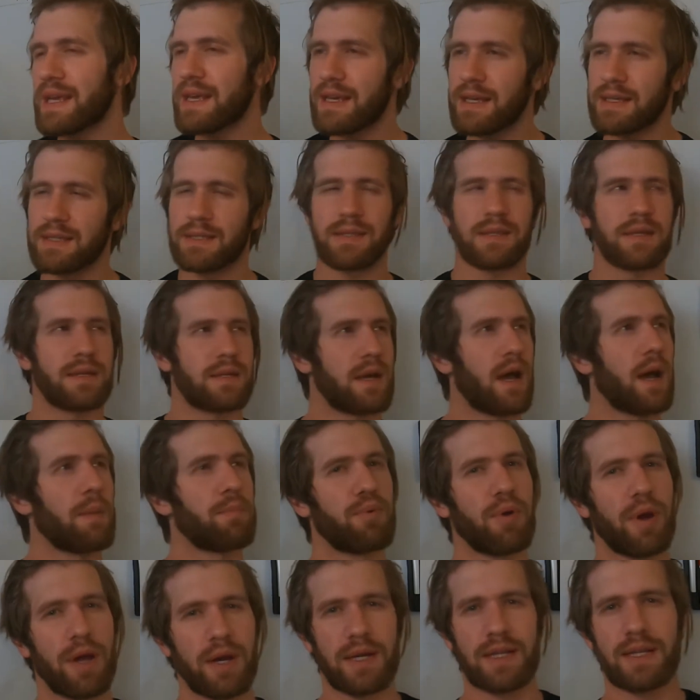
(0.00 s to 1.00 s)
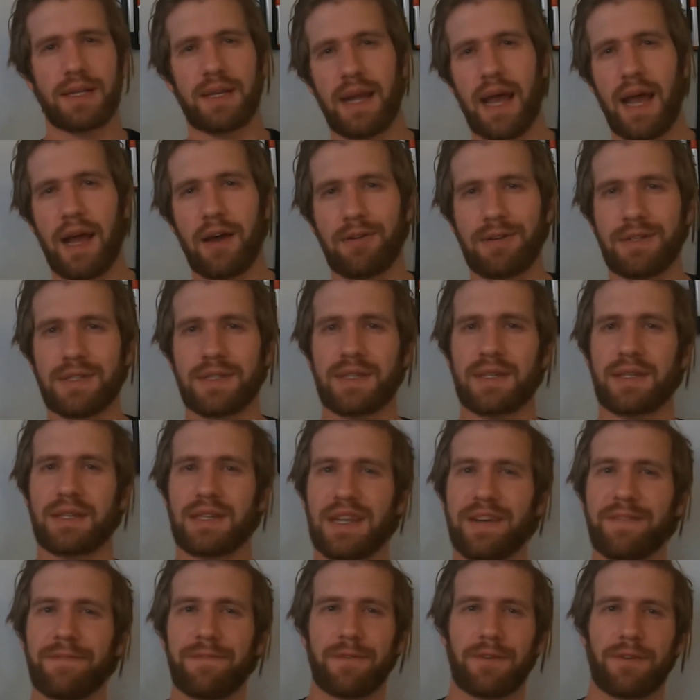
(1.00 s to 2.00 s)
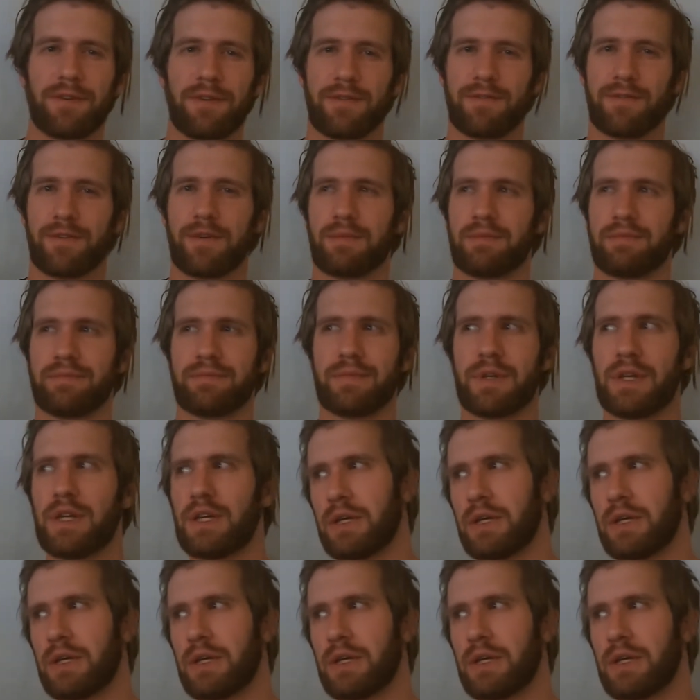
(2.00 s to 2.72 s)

is the dot product and how does it differ from